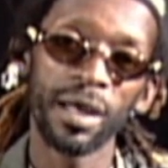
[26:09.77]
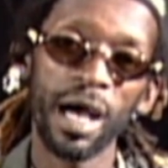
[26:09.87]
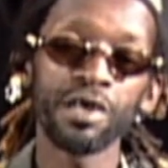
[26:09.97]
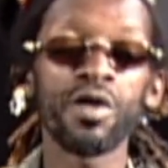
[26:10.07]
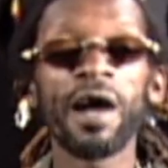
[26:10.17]

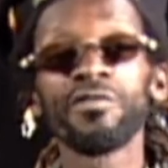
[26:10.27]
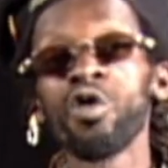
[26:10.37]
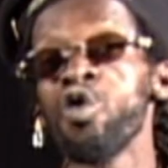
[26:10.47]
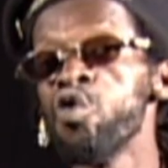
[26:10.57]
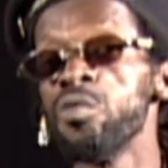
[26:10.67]
I cry for
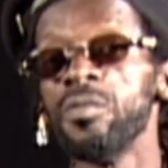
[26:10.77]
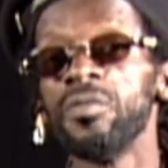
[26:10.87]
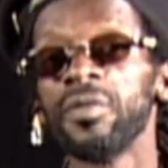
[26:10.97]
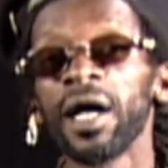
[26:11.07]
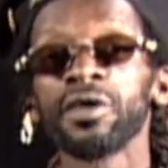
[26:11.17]
hope.
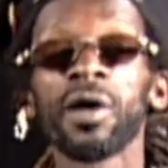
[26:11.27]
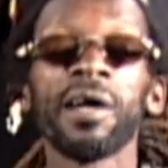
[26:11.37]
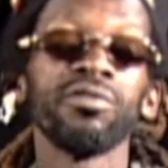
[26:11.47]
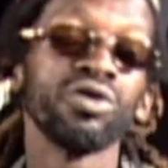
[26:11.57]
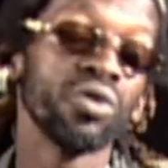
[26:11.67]
I cry
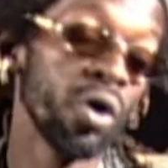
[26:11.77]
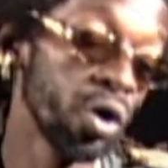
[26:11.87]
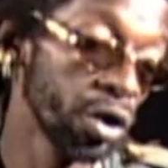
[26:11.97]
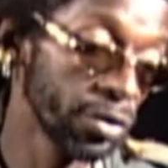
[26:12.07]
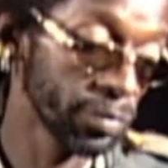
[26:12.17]
for
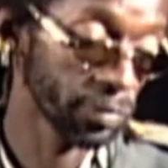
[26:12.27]
joy.